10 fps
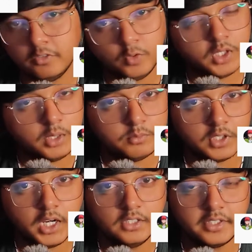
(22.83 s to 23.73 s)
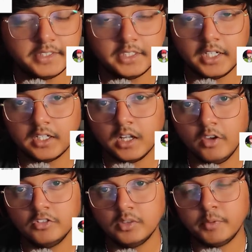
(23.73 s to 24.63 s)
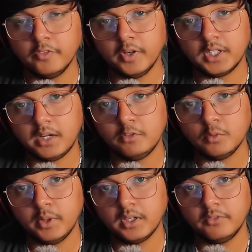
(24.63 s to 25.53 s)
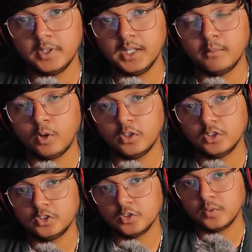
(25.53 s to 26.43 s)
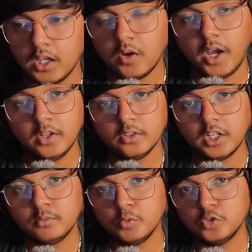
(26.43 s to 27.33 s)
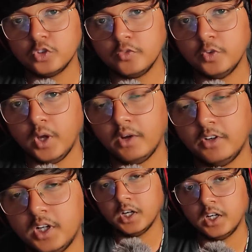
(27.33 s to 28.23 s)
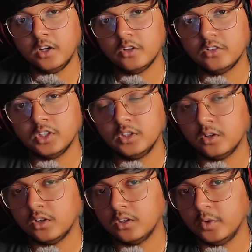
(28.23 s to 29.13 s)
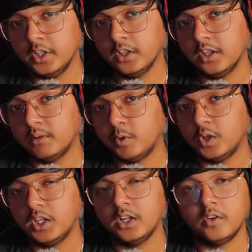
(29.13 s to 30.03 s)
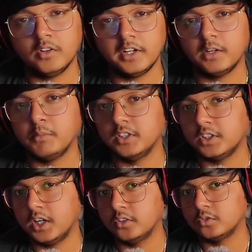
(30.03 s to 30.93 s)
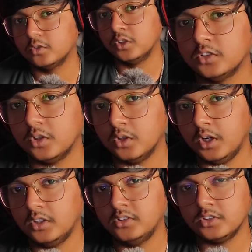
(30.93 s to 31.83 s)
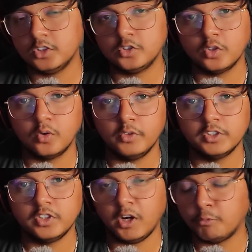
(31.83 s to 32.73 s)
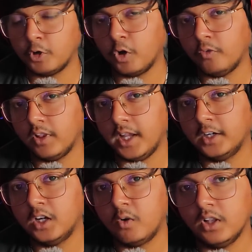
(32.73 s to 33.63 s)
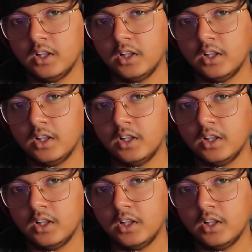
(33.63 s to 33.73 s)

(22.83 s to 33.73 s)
a few times, I decided that now is the perfect time to make a video about this show. Now, I know that most of you haven't heard or seen or know anything about Irregular at Magic High School. So it's just a show which is adapted of a light novel